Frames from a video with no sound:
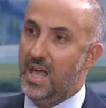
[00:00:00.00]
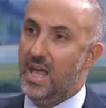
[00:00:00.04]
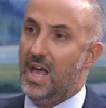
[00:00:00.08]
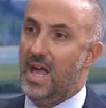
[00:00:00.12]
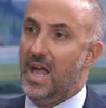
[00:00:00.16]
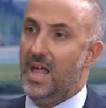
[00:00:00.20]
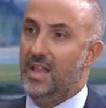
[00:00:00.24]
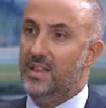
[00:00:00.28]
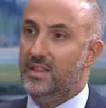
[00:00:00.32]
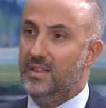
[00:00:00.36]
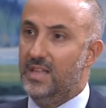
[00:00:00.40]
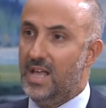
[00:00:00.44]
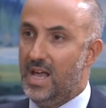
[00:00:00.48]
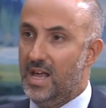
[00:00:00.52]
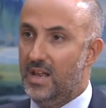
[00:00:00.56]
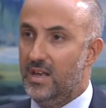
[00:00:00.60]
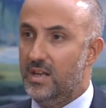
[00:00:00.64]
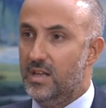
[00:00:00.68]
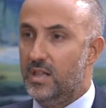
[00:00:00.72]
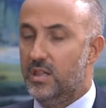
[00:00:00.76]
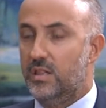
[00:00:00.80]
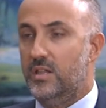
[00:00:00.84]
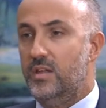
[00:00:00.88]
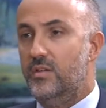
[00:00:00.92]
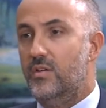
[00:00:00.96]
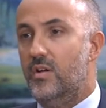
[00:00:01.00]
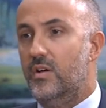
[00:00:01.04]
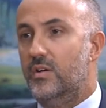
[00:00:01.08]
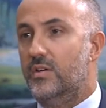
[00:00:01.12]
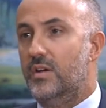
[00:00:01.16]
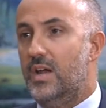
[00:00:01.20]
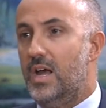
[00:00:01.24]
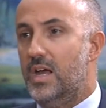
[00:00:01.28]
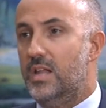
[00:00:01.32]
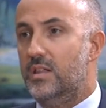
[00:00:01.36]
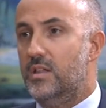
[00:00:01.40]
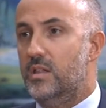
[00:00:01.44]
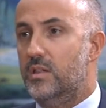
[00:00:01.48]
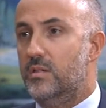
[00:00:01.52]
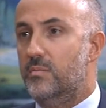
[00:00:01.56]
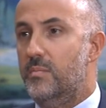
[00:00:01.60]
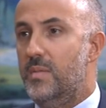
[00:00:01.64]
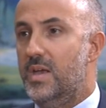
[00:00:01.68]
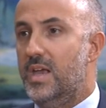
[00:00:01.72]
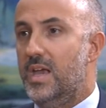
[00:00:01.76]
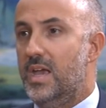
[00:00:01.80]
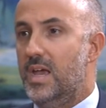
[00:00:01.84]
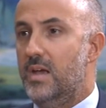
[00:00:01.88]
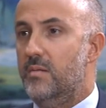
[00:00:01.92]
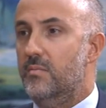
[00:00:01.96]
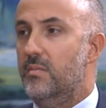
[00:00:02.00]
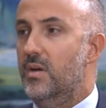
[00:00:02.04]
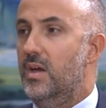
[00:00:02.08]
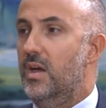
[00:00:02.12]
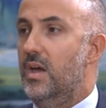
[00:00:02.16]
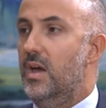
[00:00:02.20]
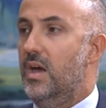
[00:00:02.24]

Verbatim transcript: and then Syrian crisis became